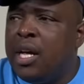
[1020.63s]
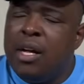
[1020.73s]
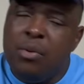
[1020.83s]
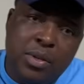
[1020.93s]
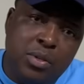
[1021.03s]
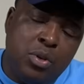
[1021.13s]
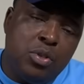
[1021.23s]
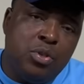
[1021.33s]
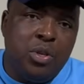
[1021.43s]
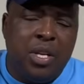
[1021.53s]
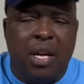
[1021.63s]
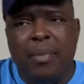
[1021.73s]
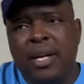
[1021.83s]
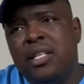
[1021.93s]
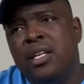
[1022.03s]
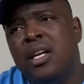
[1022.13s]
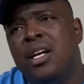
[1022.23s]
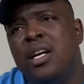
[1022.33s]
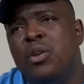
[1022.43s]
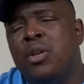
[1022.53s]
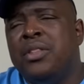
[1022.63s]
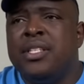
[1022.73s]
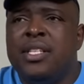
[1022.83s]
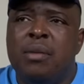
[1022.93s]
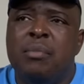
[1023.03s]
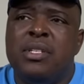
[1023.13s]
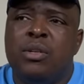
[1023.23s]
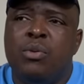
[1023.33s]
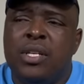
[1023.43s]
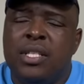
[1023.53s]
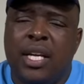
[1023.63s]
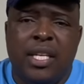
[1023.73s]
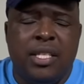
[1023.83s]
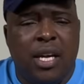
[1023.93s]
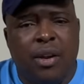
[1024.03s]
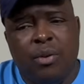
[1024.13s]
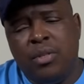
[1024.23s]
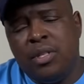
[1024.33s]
It was good today, but not the same as it was against Arrows.